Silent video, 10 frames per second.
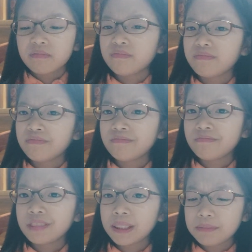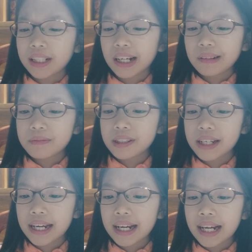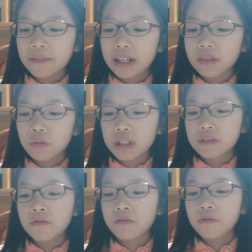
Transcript: Sometimes. If it was